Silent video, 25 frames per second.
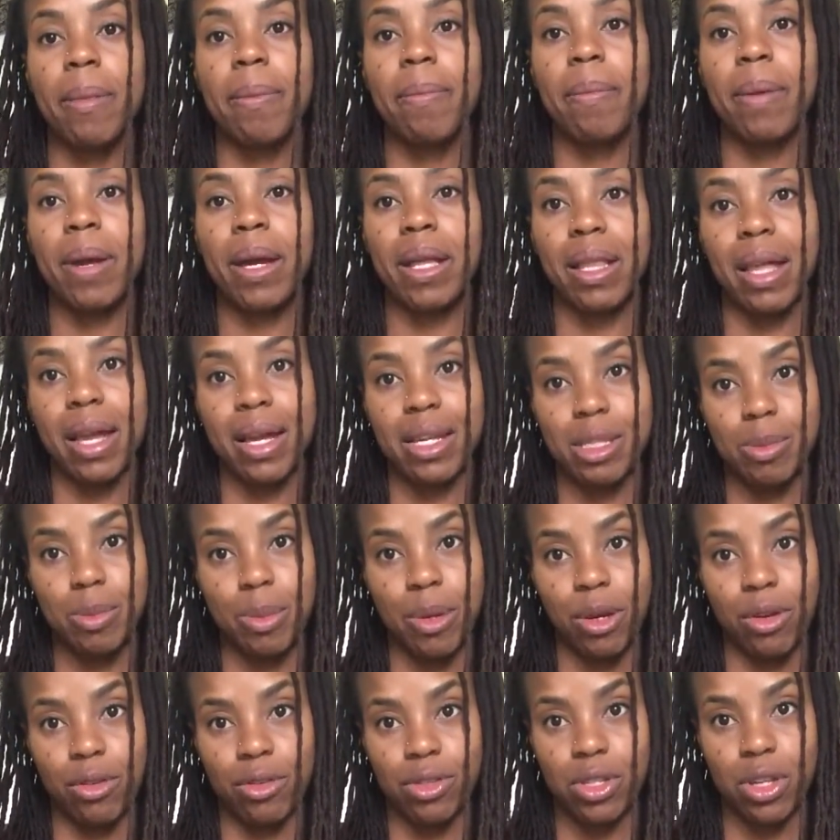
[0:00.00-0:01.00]
My last
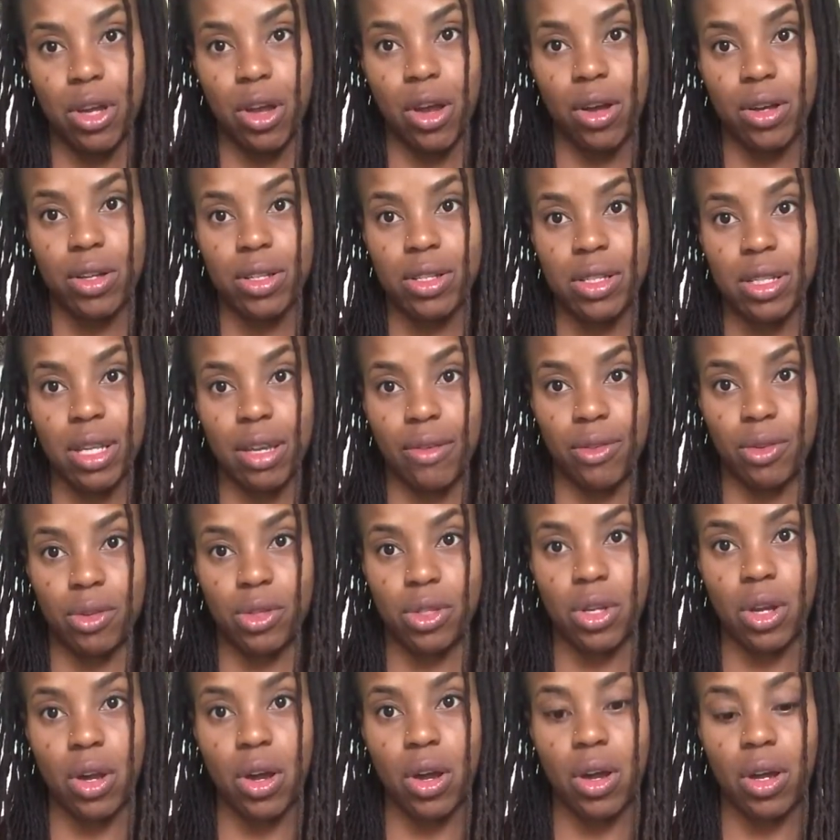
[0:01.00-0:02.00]
pair of socks, if you
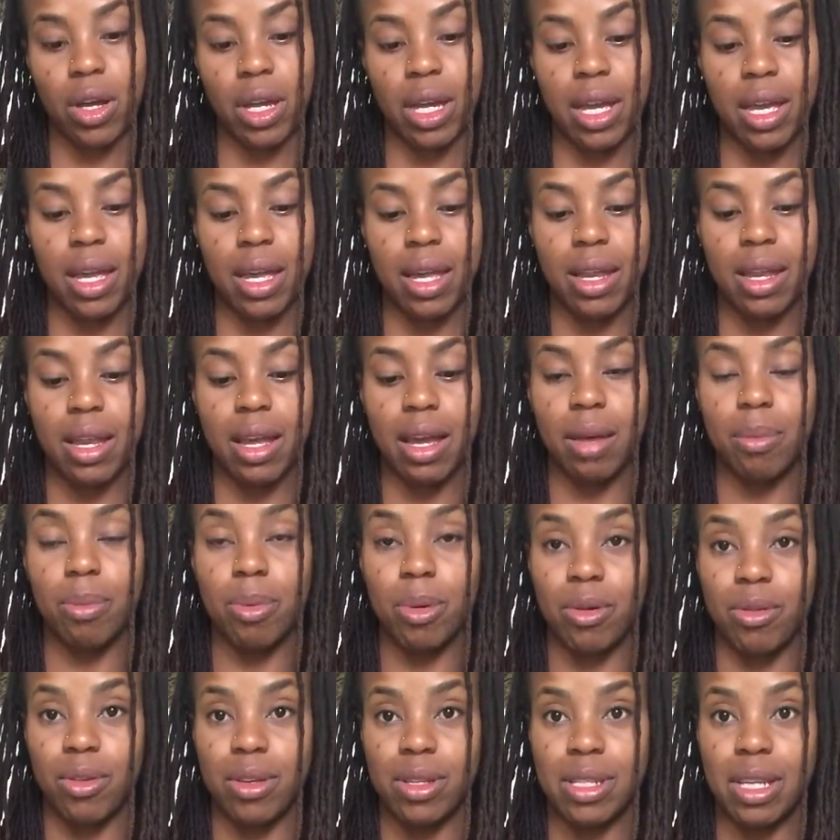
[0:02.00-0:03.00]
saw in a
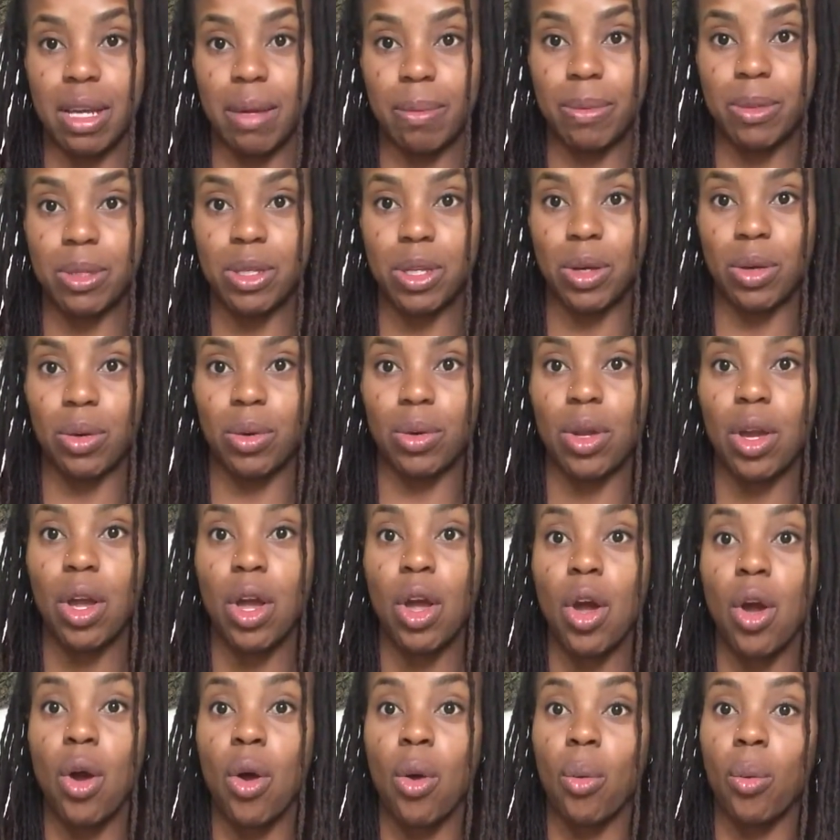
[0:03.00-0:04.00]
previous episode,
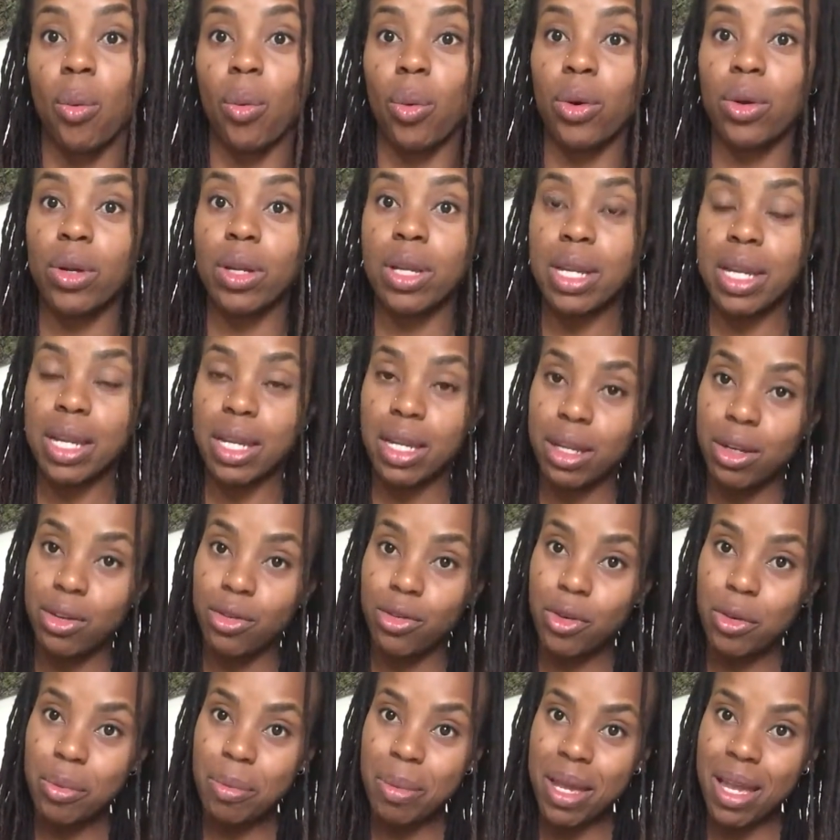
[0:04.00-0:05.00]
were knitted
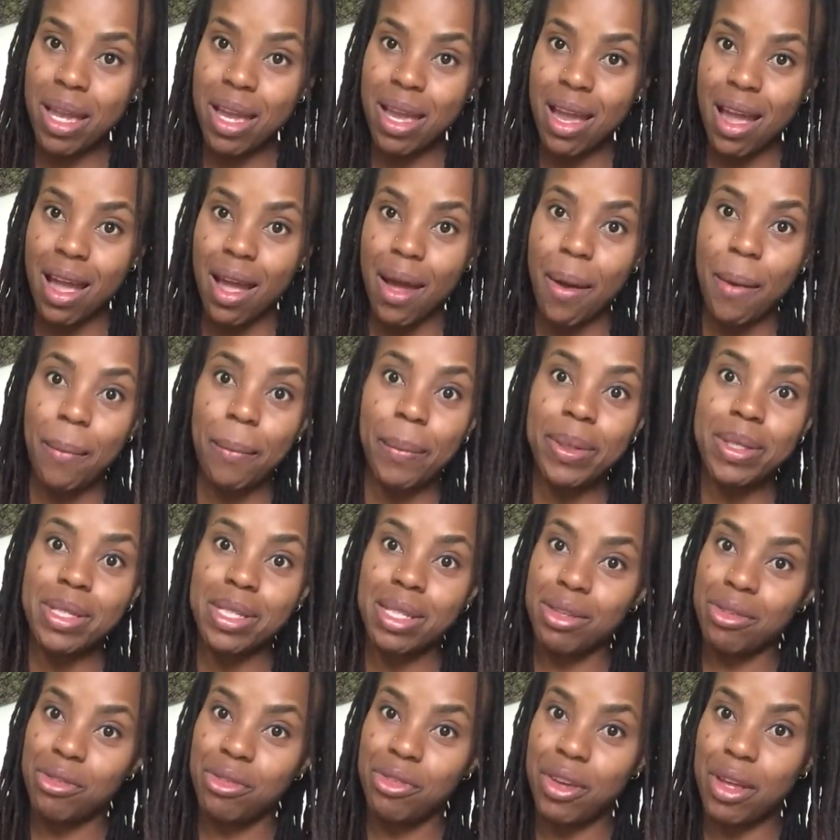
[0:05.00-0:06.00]
for me but
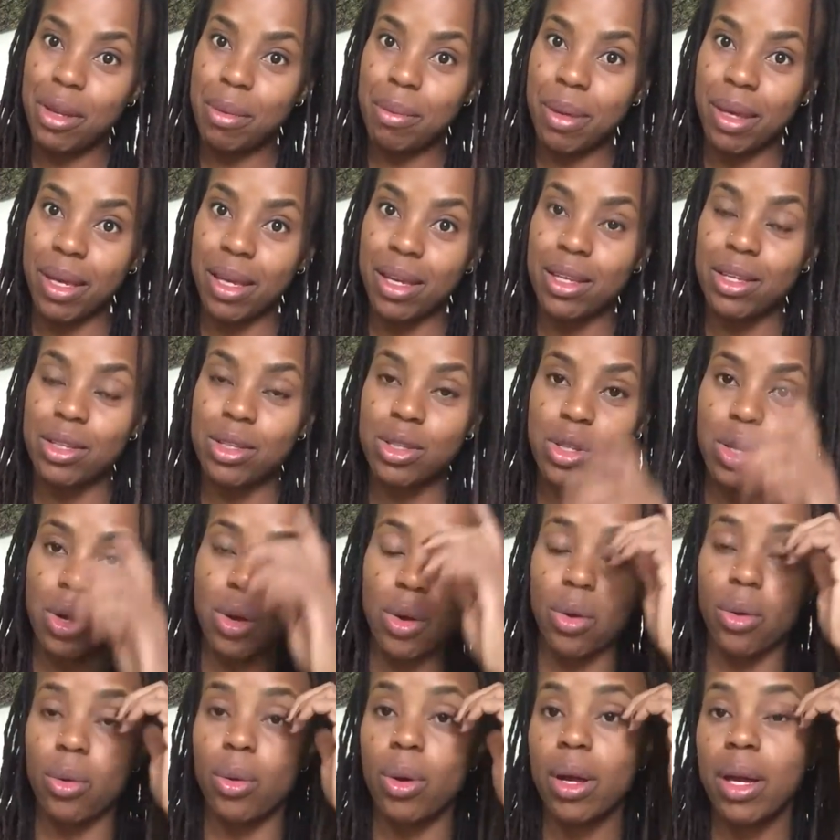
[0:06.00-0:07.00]
didn't fit me,
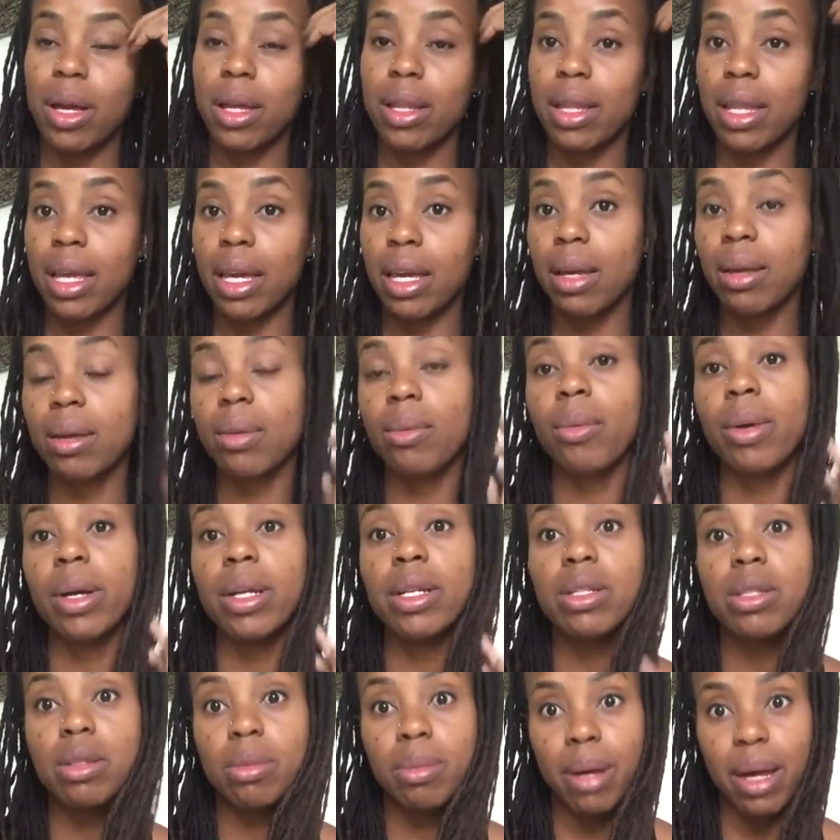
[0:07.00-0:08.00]
so they
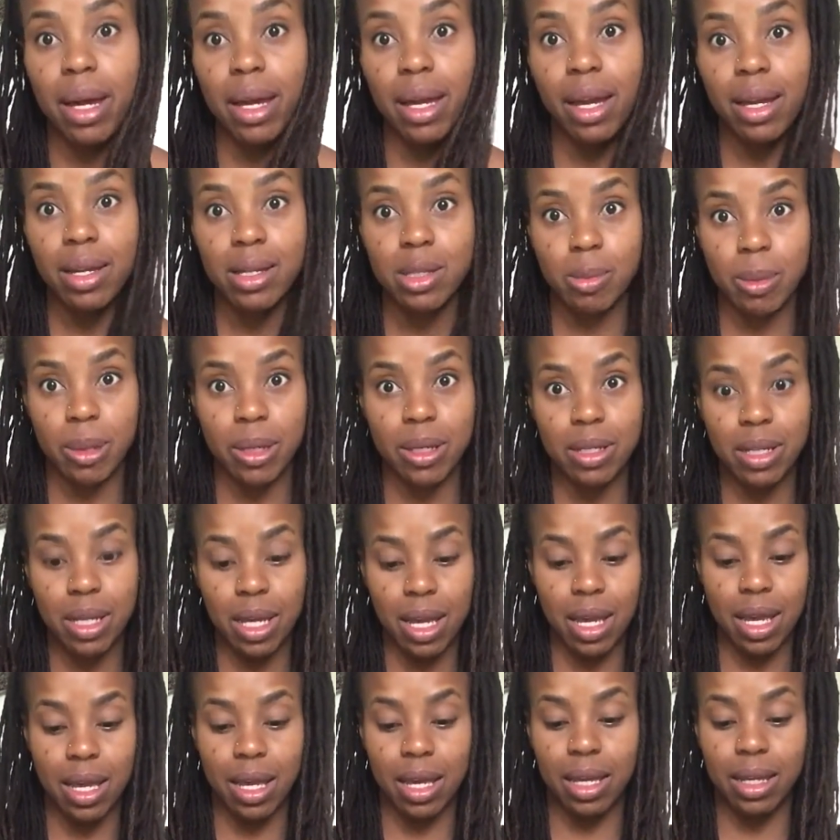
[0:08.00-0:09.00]
went to my husband,
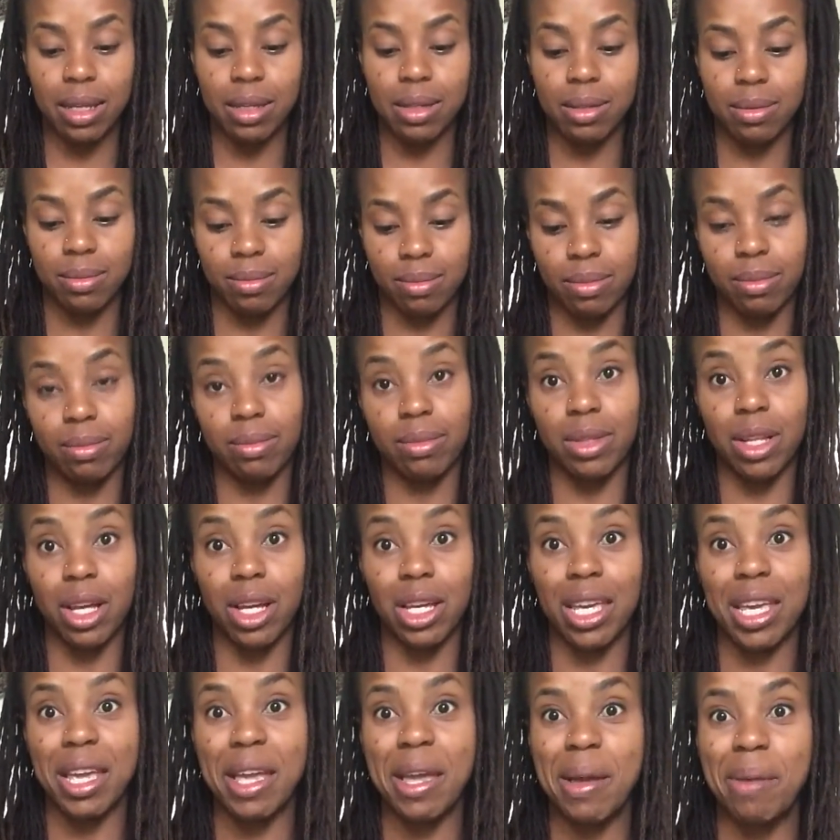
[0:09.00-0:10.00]
and
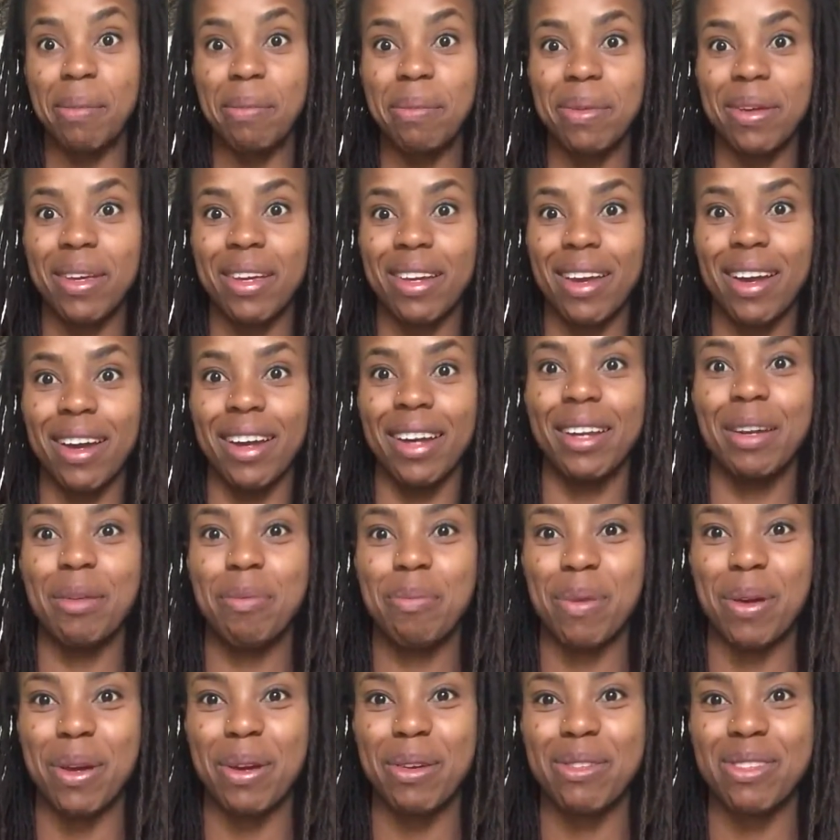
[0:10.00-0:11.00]
lucky him, he got a
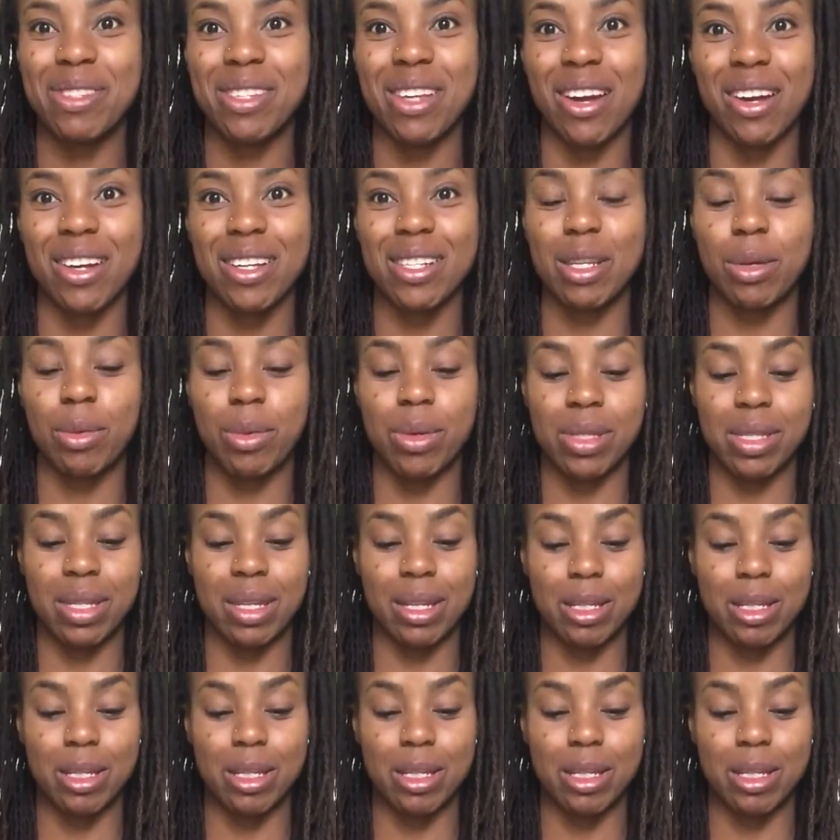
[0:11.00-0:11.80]
pair of socks he wasn't